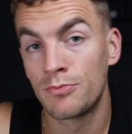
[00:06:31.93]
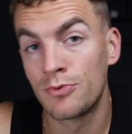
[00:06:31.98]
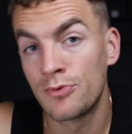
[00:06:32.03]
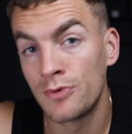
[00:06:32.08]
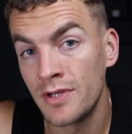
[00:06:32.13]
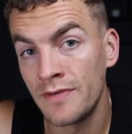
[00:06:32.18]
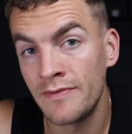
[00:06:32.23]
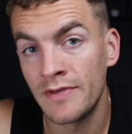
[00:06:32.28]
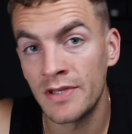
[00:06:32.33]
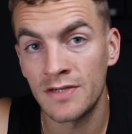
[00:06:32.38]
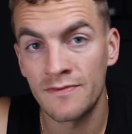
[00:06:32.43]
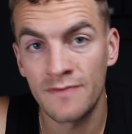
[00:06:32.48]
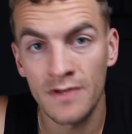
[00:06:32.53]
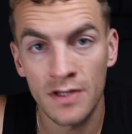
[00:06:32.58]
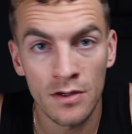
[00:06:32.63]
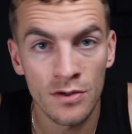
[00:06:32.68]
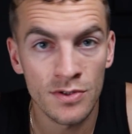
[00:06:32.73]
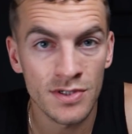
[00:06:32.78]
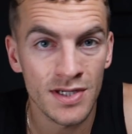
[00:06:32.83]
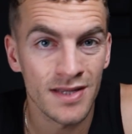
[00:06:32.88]
previous
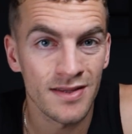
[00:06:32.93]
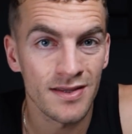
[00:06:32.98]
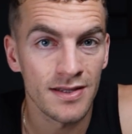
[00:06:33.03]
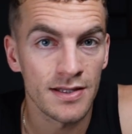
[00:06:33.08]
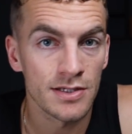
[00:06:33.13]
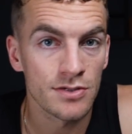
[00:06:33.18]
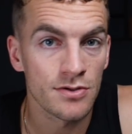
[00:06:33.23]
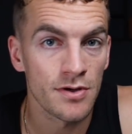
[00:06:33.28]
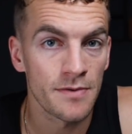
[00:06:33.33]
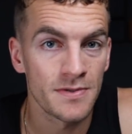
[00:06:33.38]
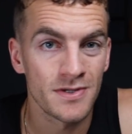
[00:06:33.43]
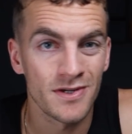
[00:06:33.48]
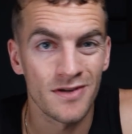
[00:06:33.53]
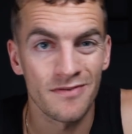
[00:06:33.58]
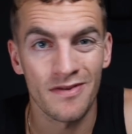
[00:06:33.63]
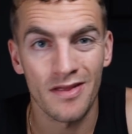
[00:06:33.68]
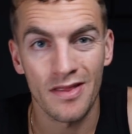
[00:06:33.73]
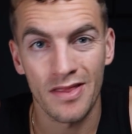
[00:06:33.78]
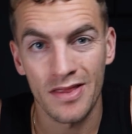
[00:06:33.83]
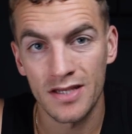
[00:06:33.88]
videos in the description
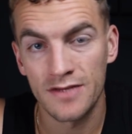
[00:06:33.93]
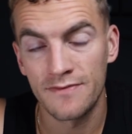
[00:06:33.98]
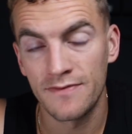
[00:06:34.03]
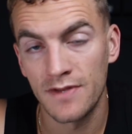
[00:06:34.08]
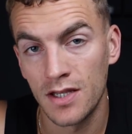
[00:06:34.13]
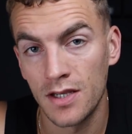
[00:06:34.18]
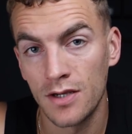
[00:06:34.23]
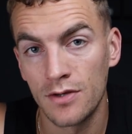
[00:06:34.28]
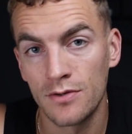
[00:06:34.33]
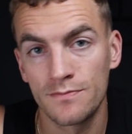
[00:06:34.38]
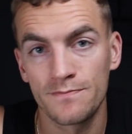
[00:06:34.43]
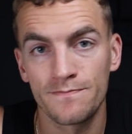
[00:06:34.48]
of this video.